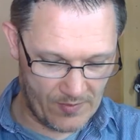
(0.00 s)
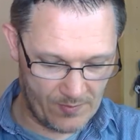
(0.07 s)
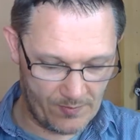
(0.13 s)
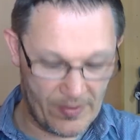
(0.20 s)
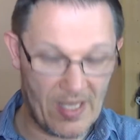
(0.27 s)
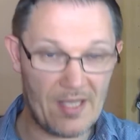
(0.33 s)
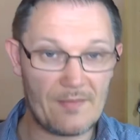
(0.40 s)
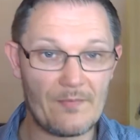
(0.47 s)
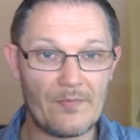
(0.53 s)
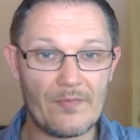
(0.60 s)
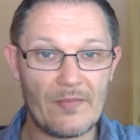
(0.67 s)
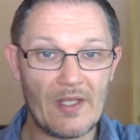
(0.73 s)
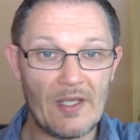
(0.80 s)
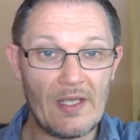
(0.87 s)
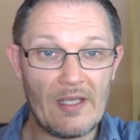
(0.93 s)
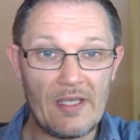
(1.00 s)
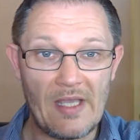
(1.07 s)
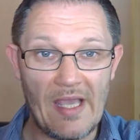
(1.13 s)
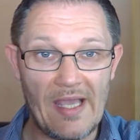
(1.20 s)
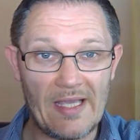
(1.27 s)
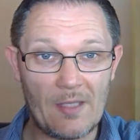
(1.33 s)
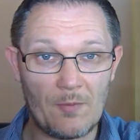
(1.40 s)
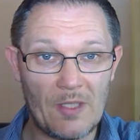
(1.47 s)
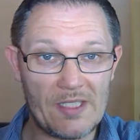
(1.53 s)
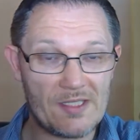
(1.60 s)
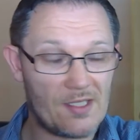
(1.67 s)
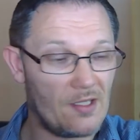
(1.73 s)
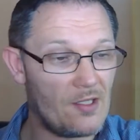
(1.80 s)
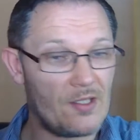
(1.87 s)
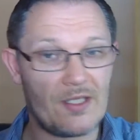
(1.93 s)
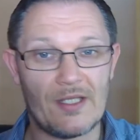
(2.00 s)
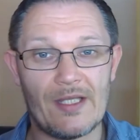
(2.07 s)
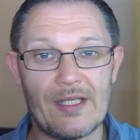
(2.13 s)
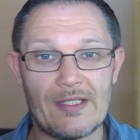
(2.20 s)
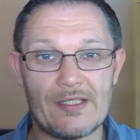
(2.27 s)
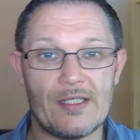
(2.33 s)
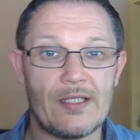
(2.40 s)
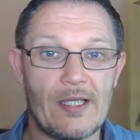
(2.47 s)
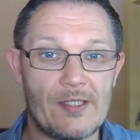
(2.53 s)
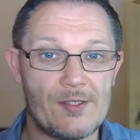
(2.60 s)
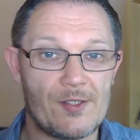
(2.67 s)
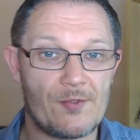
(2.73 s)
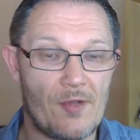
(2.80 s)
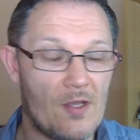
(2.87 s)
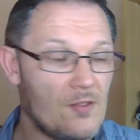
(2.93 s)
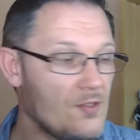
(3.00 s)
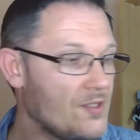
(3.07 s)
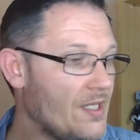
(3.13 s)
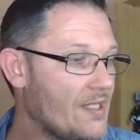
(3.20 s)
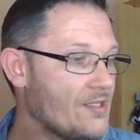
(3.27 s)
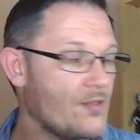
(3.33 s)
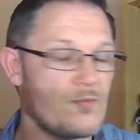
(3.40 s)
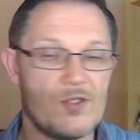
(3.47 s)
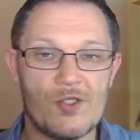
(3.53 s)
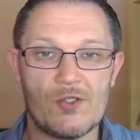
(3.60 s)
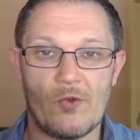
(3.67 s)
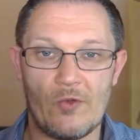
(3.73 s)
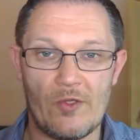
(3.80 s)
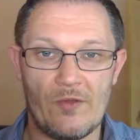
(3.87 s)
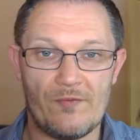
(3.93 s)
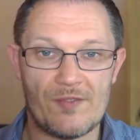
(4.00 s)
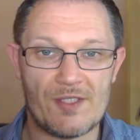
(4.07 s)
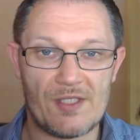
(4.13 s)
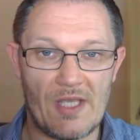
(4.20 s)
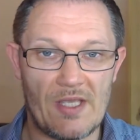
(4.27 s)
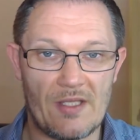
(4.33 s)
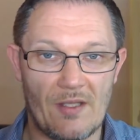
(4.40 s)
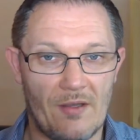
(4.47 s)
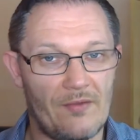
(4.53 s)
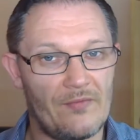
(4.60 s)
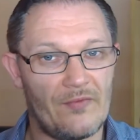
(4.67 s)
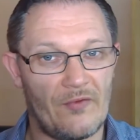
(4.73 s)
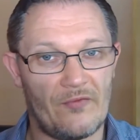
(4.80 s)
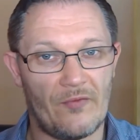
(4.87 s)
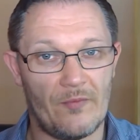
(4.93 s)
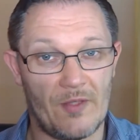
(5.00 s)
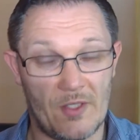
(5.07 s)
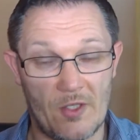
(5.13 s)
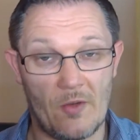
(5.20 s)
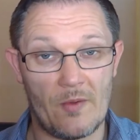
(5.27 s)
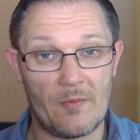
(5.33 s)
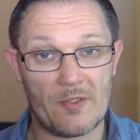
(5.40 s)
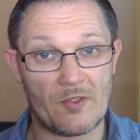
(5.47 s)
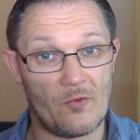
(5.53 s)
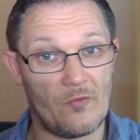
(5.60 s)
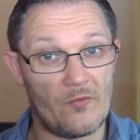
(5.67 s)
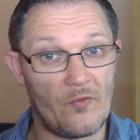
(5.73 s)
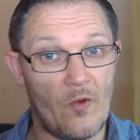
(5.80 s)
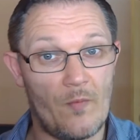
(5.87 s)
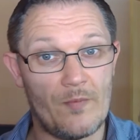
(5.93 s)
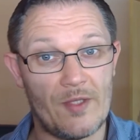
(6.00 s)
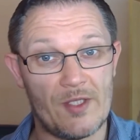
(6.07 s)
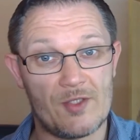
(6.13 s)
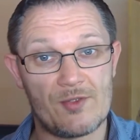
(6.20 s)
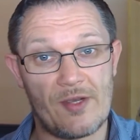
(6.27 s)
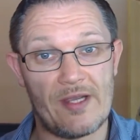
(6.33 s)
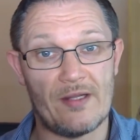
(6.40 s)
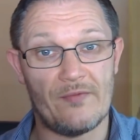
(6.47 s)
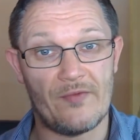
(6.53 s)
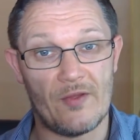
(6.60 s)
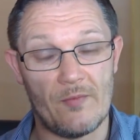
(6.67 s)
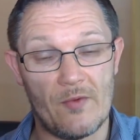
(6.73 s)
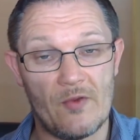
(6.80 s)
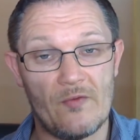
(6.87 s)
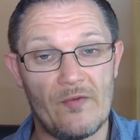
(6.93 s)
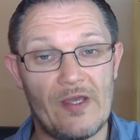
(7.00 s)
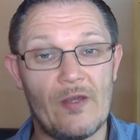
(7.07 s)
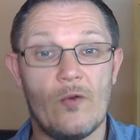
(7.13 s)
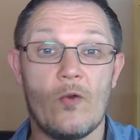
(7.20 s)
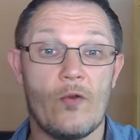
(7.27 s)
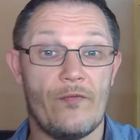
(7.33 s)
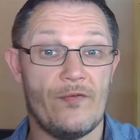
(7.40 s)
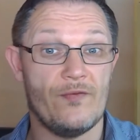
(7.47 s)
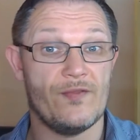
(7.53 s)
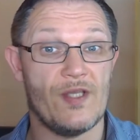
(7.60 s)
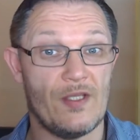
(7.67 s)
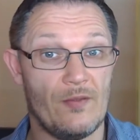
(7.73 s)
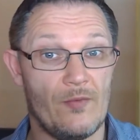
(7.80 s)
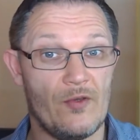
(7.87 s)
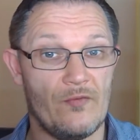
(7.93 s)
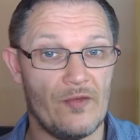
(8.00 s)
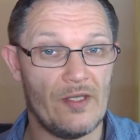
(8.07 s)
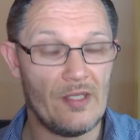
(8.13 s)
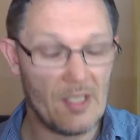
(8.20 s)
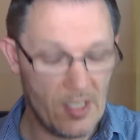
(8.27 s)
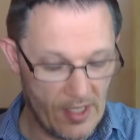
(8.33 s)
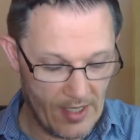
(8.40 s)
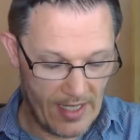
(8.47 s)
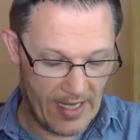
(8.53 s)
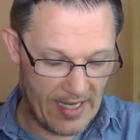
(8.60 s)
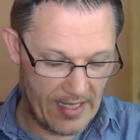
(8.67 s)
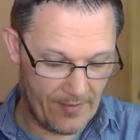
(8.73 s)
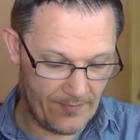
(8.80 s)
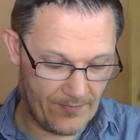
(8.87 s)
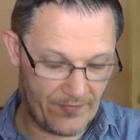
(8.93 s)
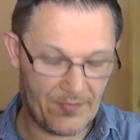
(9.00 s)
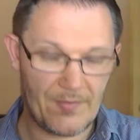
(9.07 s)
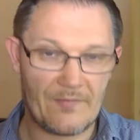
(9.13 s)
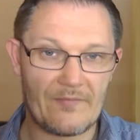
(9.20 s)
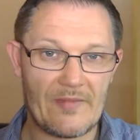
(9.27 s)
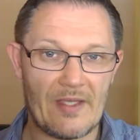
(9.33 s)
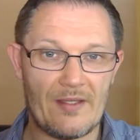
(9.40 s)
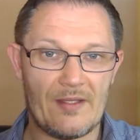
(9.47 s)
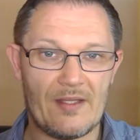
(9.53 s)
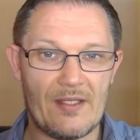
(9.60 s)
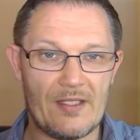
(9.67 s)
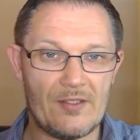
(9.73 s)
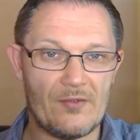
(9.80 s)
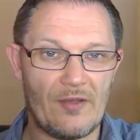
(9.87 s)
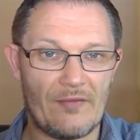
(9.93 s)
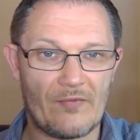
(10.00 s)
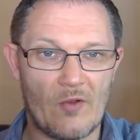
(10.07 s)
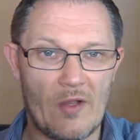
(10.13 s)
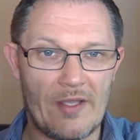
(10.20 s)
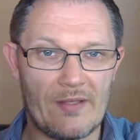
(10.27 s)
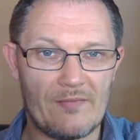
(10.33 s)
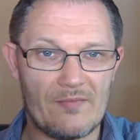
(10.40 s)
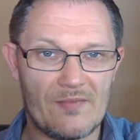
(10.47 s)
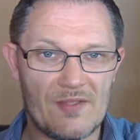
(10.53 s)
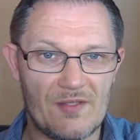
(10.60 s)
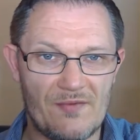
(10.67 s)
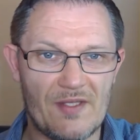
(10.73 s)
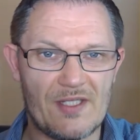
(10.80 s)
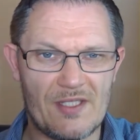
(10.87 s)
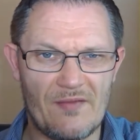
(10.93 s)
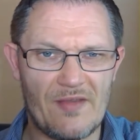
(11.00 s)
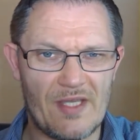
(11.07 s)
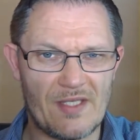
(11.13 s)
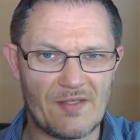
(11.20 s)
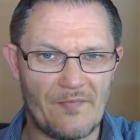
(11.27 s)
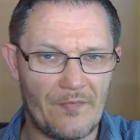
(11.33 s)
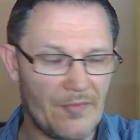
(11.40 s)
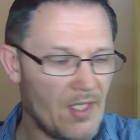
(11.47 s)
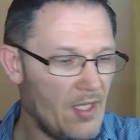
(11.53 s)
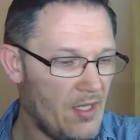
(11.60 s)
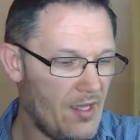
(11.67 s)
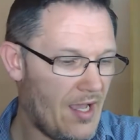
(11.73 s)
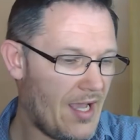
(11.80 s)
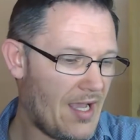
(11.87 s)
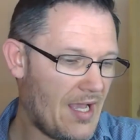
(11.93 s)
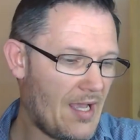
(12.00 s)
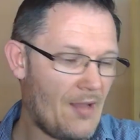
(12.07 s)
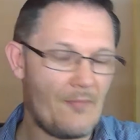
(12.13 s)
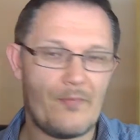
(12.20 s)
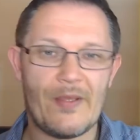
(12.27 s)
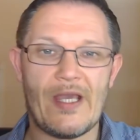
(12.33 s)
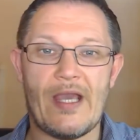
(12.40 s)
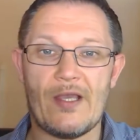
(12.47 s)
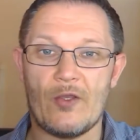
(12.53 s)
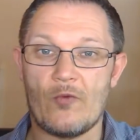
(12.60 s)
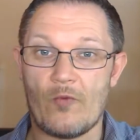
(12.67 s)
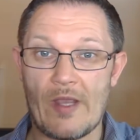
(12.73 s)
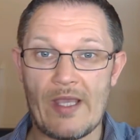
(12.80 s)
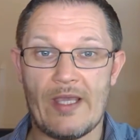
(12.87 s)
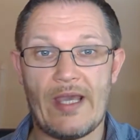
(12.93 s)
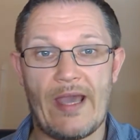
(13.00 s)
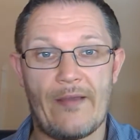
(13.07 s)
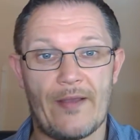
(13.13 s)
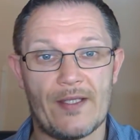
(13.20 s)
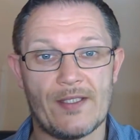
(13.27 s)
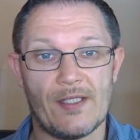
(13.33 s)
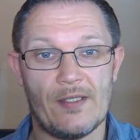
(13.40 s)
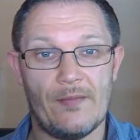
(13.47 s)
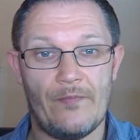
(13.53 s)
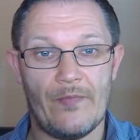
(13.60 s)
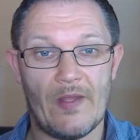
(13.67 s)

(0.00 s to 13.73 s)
But it completes the look, and the end of the day, Skrulls, as I'm sure you've seen over from the comic books or from the trailer for the movie, or if you've seen the movie, they do have quite definitive ears. But yeah, great character.